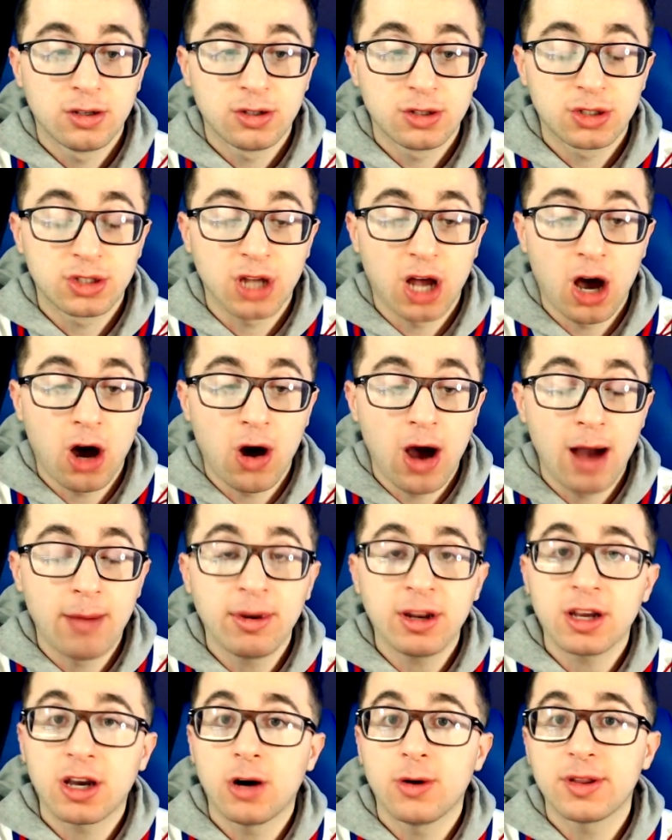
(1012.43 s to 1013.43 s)
So I'm
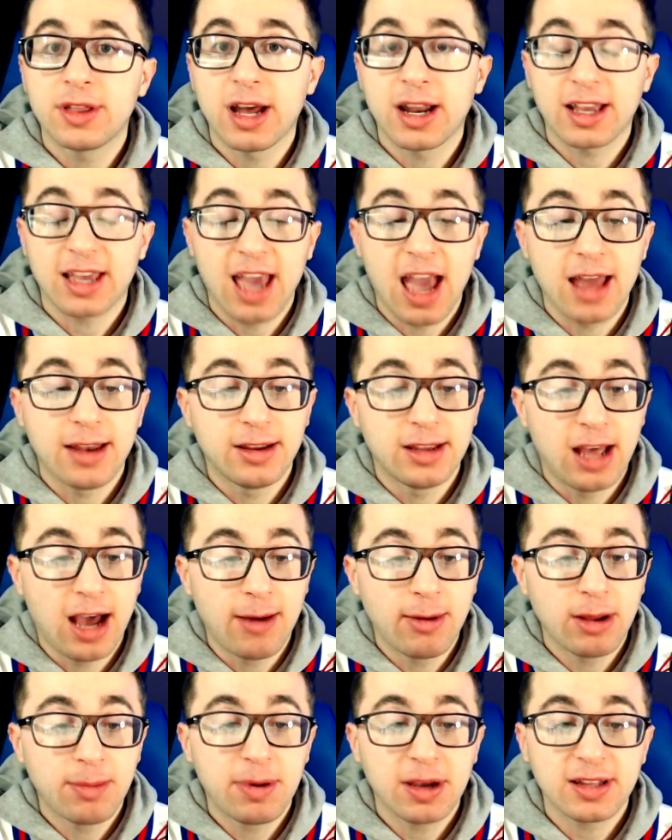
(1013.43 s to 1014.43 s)
going to go with that again. And
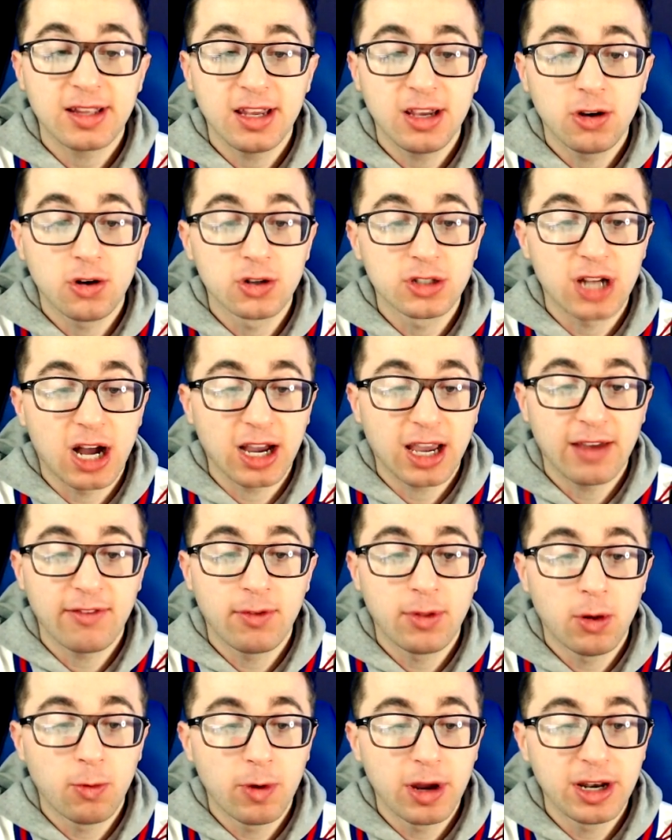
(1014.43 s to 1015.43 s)
I'm going to pick the Eagles. I'll give
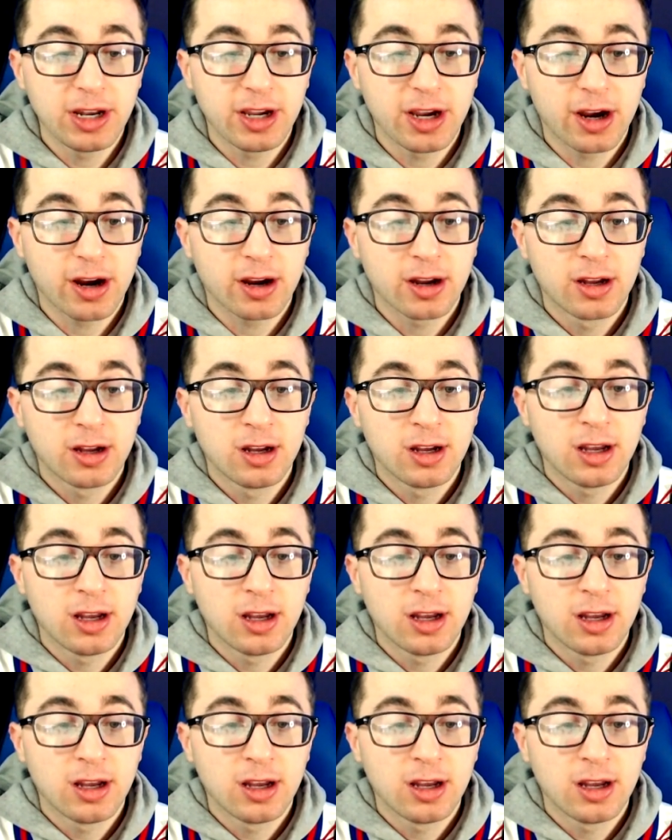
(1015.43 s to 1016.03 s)
them the win here.